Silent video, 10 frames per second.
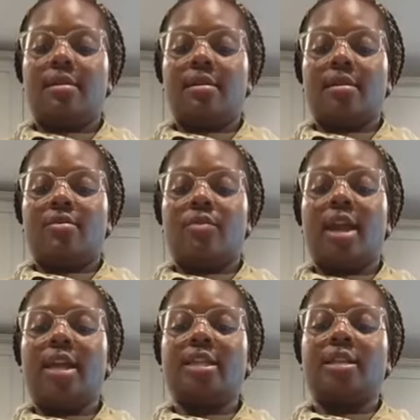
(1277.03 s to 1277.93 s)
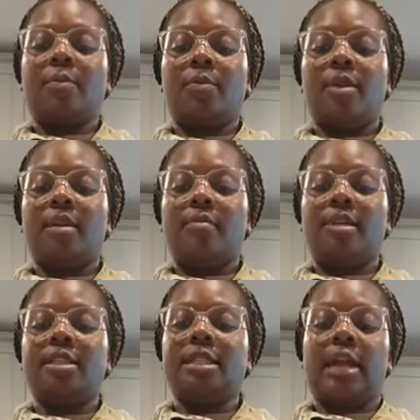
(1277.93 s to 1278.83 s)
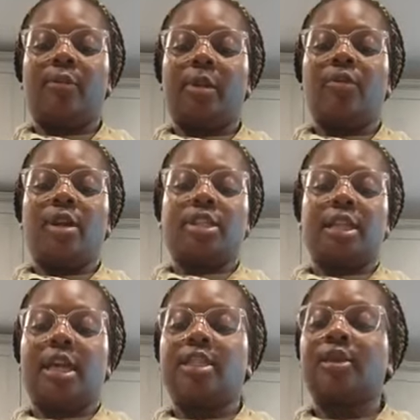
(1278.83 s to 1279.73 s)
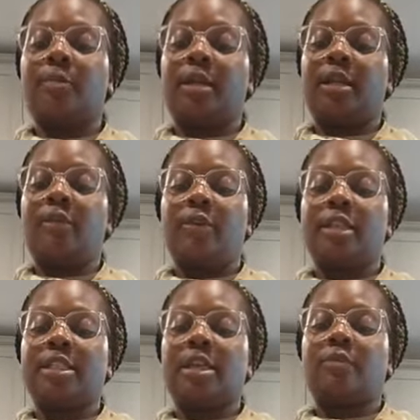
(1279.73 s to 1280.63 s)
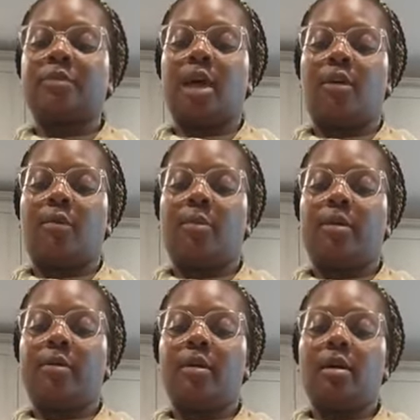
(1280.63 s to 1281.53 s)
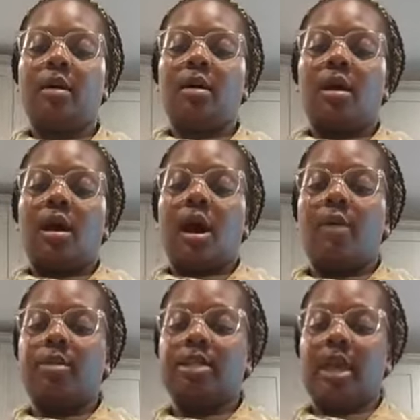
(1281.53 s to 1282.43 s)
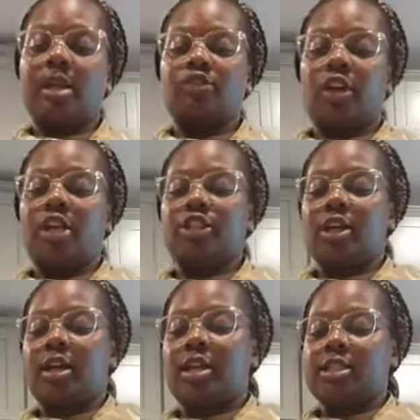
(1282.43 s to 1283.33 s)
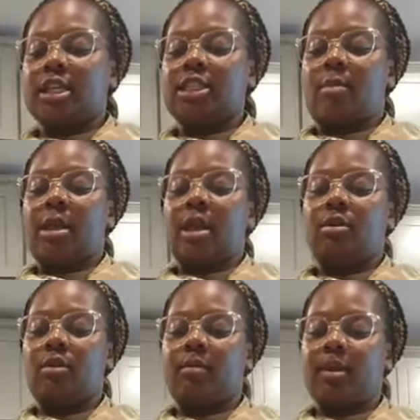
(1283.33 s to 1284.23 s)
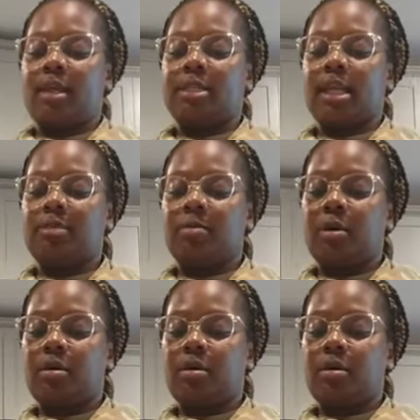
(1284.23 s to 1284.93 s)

When I get supreme, it's not gonna be crunchy now. It's gonna be a definitely soft taco, but I always ask for extra onions. It just make it look better and taste better.